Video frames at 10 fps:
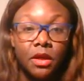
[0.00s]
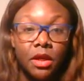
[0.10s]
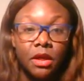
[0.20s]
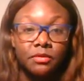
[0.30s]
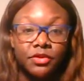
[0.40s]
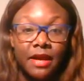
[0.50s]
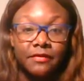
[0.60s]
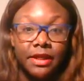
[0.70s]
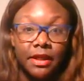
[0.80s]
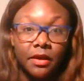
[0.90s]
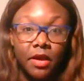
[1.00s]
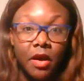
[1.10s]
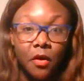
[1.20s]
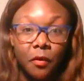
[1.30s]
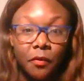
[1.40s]
um, traveling
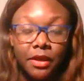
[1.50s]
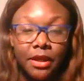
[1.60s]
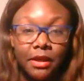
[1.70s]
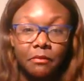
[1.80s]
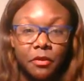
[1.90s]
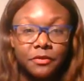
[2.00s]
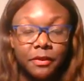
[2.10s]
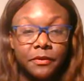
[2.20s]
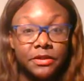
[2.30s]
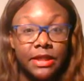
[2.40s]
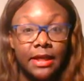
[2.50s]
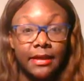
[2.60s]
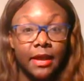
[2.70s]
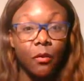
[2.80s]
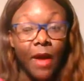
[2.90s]
alone. And most people say,
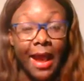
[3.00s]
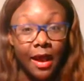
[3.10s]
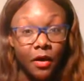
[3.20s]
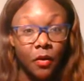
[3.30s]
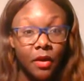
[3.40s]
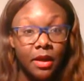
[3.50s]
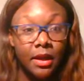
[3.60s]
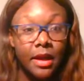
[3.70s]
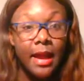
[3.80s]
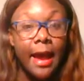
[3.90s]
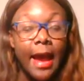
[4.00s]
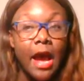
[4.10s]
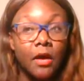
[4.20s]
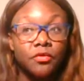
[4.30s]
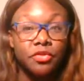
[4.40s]
like, wow,
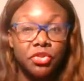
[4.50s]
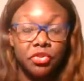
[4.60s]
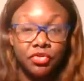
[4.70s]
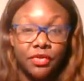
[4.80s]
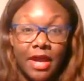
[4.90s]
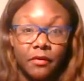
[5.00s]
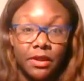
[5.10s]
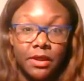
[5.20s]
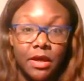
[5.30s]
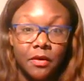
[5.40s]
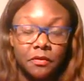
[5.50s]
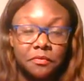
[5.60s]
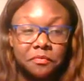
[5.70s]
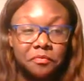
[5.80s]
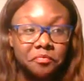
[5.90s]
how do you travel
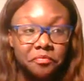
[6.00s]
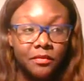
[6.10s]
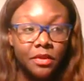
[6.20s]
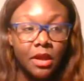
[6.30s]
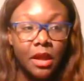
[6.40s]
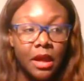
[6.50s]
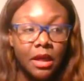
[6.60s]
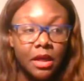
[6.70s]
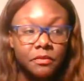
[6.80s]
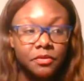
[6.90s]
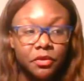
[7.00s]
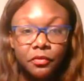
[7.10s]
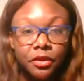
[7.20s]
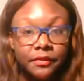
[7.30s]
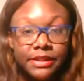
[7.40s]
alone? Um, so the
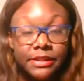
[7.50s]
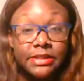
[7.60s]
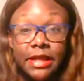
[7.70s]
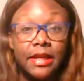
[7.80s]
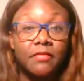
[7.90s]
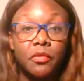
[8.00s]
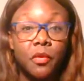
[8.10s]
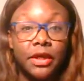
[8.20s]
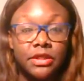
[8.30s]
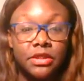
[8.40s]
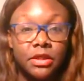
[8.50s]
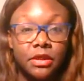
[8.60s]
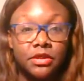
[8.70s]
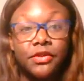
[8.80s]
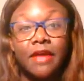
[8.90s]
real reason is I never wanted
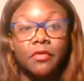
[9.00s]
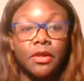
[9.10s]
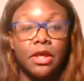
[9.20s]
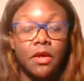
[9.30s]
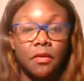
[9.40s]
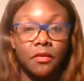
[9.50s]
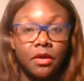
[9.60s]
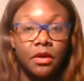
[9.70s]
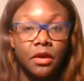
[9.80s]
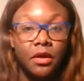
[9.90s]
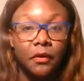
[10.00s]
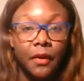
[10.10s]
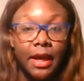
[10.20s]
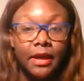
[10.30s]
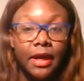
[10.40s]
to travel alone,
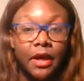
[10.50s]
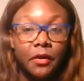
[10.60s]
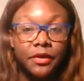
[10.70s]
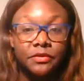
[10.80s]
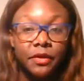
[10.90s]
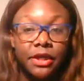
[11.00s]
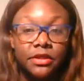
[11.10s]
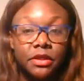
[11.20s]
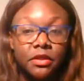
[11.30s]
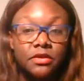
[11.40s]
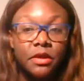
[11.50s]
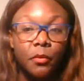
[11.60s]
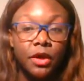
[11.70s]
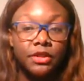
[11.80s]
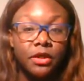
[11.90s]
right? I always wanted to,
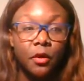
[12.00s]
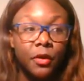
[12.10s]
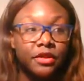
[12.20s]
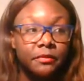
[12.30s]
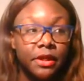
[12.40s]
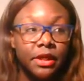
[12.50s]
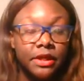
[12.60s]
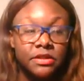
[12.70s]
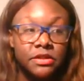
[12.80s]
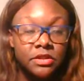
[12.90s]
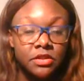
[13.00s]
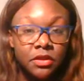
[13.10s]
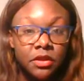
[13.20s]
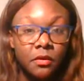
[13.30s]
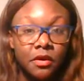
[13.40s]
someone to go with me, a
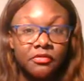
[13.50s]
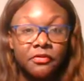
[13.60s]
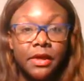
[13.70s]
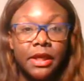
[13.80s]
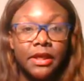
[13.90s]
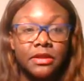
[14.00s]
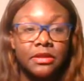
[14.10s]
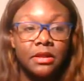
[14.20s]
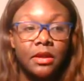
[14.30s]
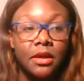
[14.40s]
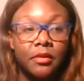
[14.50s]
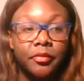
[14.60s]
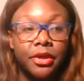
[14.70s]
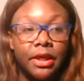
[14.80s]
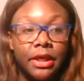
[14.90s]
sister or a friend,
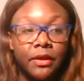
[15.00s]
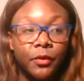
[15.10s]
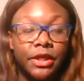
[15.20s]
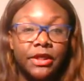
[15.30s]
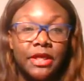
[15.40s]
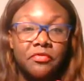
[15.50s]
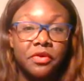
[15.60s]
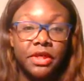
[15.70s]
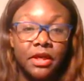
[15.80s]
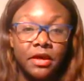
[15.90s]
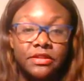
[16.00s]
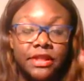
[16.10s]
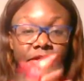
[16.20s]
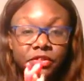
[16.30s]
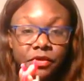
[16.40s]
but we could never get our
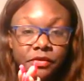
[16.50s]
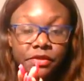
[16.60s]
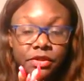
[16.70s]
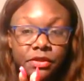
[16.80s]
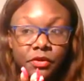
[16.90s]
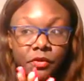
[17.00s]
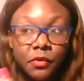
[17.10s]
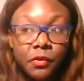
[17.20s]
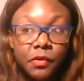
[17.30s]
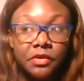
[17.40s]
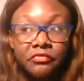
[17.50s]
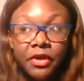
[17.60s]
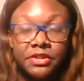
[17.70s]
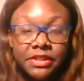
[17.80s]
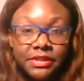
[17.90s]
schedules to
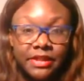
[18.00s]
converge at the